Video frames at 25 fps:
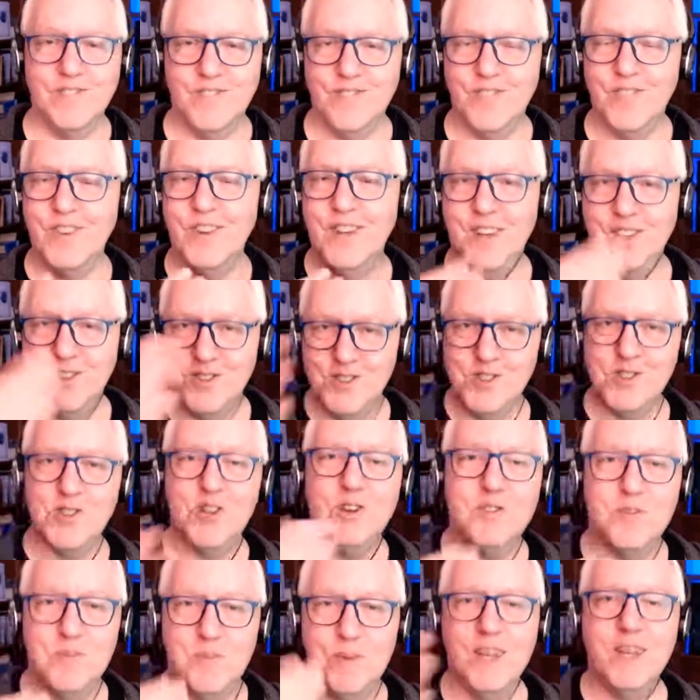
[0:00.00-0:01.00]
it's
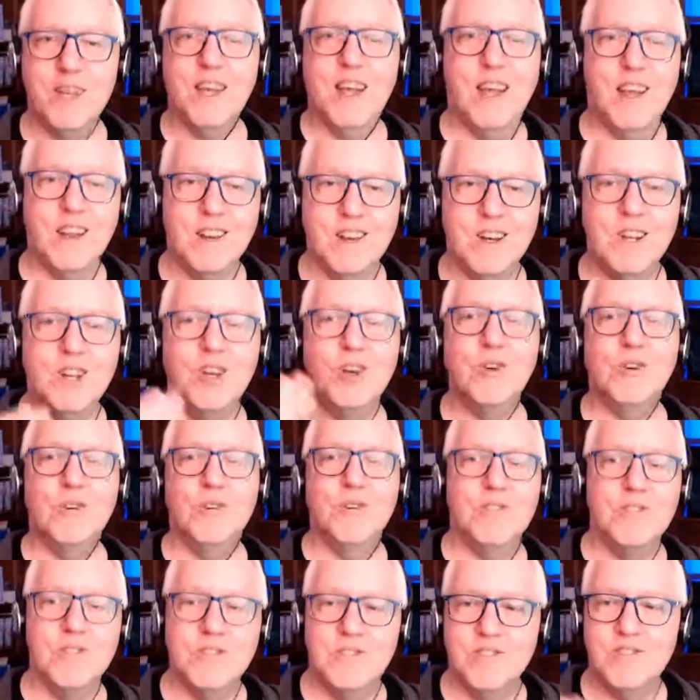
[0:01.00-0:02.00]
just me and you,
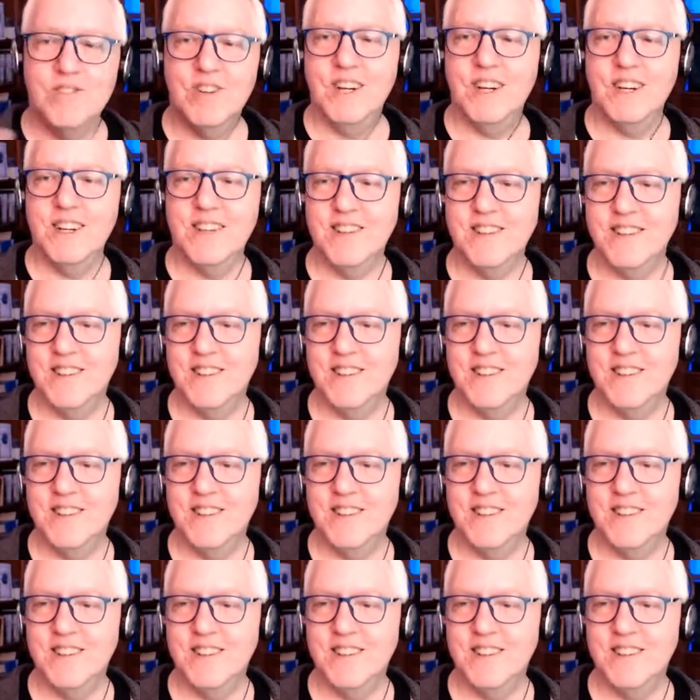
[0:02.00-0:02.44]
right?